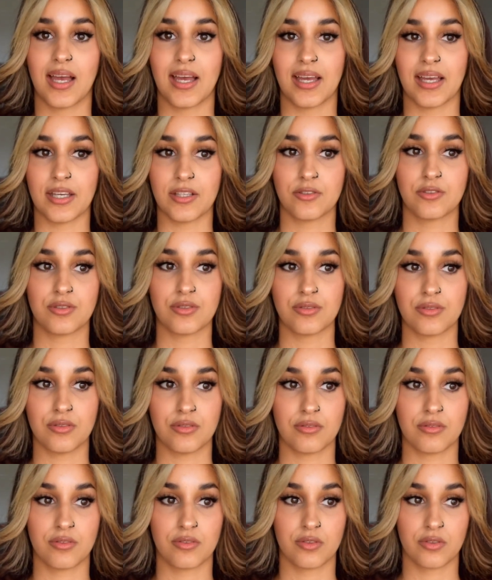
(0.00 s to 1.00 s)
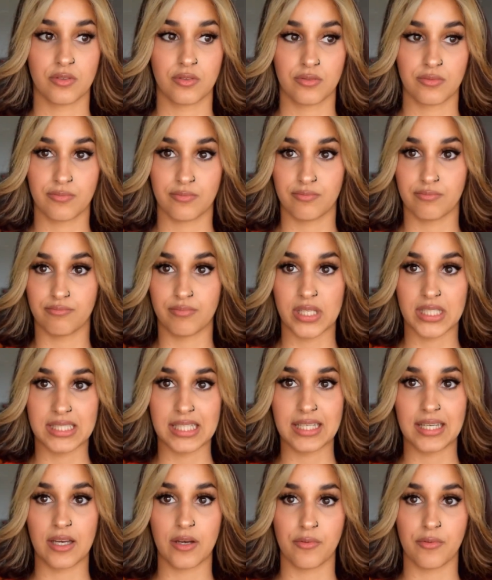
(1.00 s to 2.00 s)
into
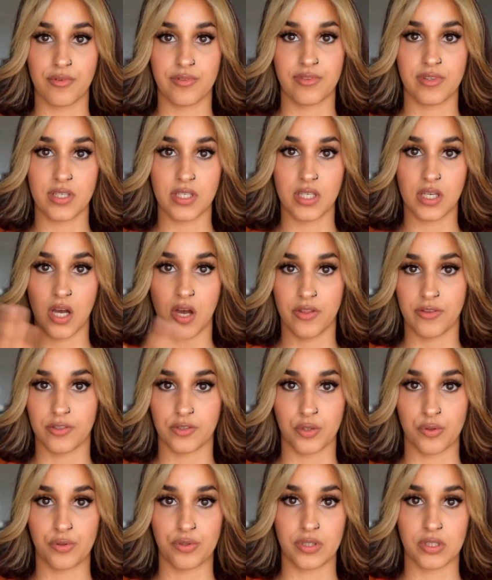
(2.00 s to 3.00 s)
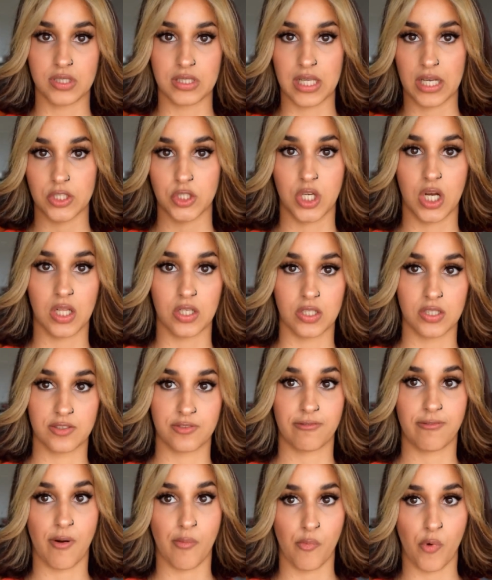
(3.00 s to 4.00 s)
mixing it the other toners / colors
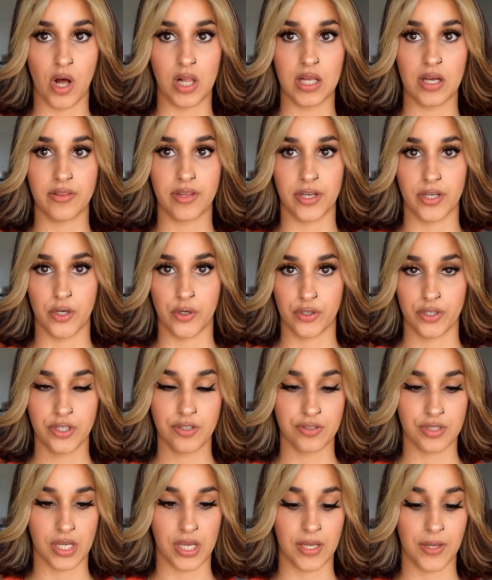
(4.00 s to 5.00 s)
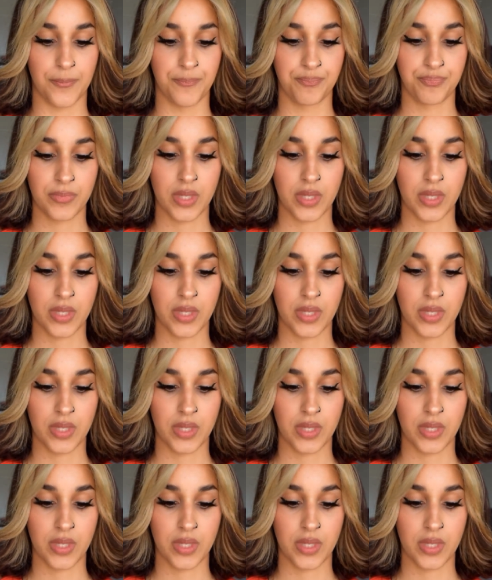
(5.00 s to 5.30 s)
from Wella that you're using.